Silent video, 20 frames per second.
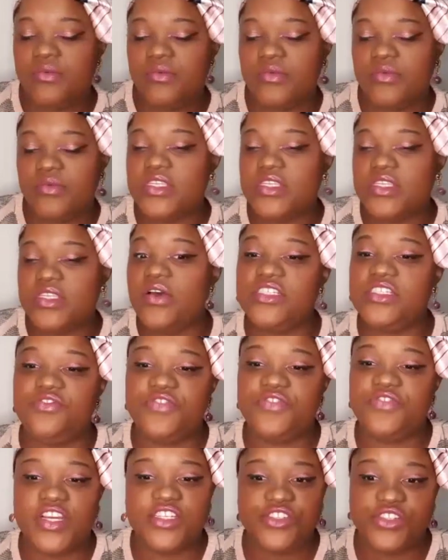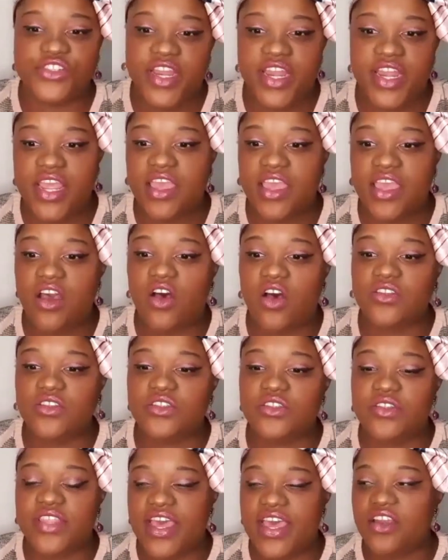So it's just frustrating.
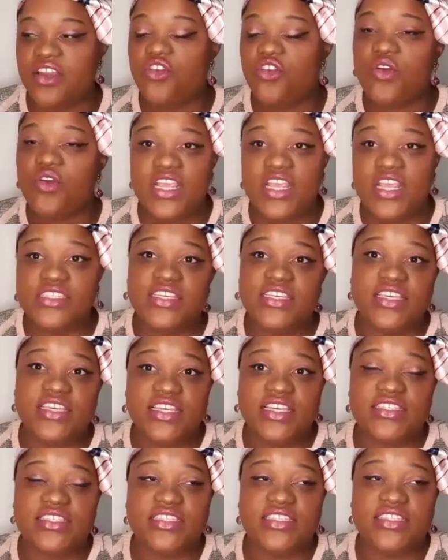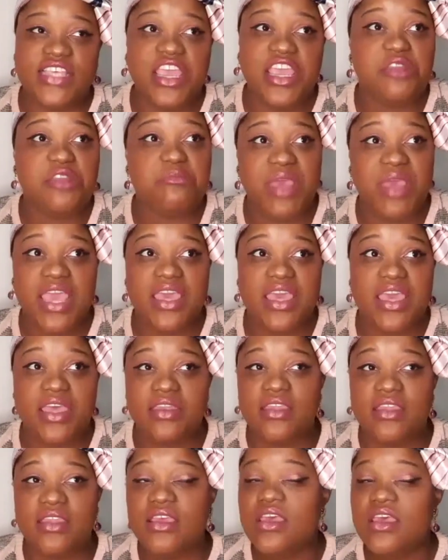Also, that crazy, insane
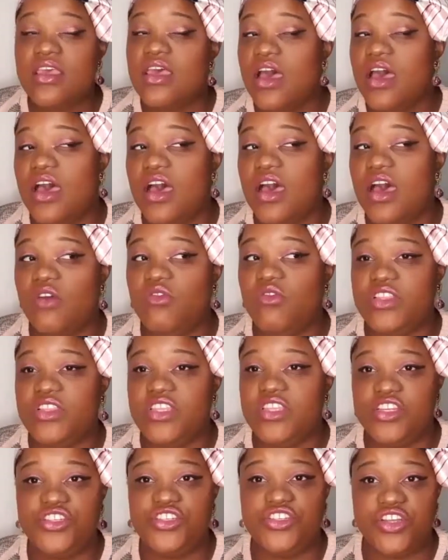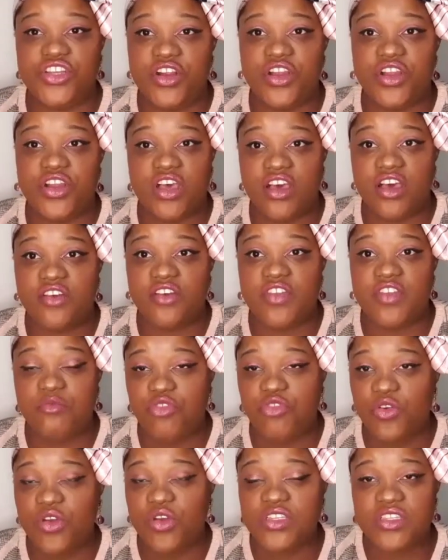man with his shirt off that
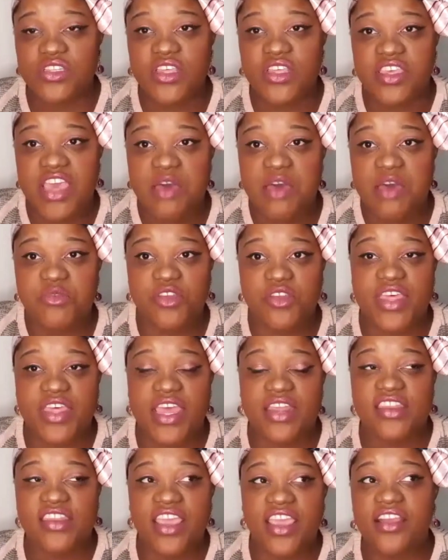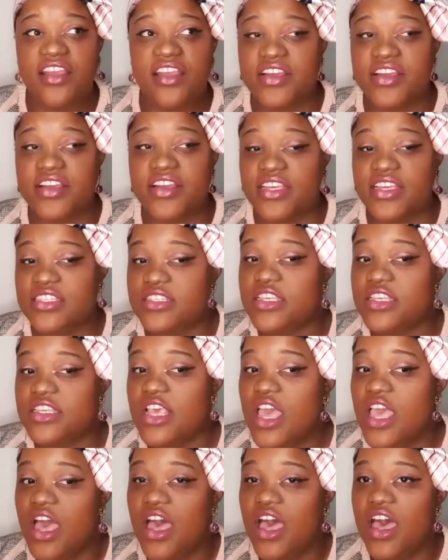broke into the Capitol, that terrorist,
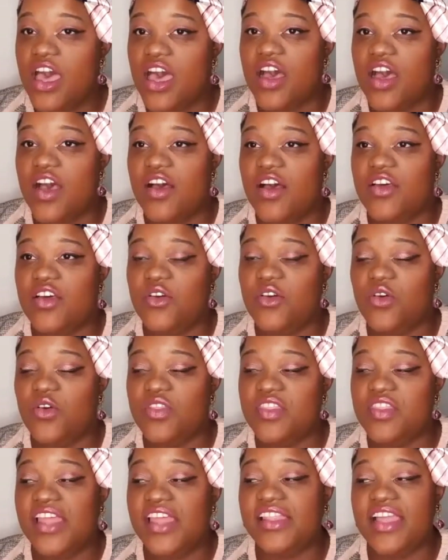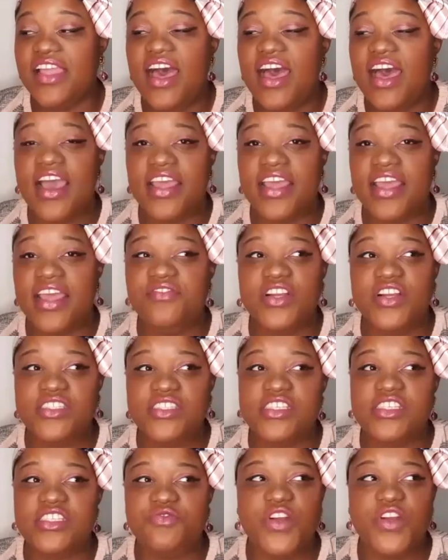they lied. First
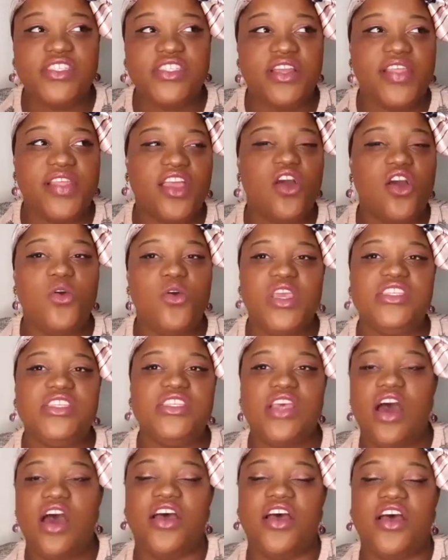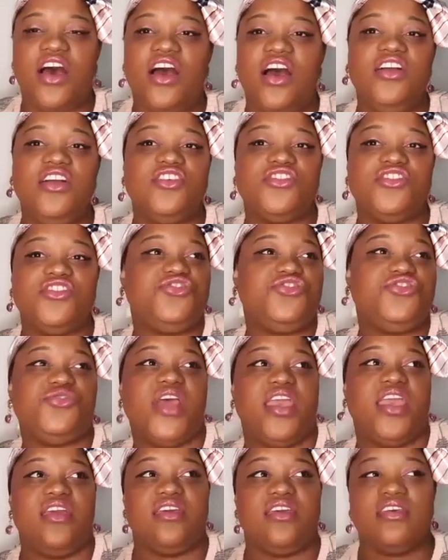they're like, oh, he's on a hunger strike.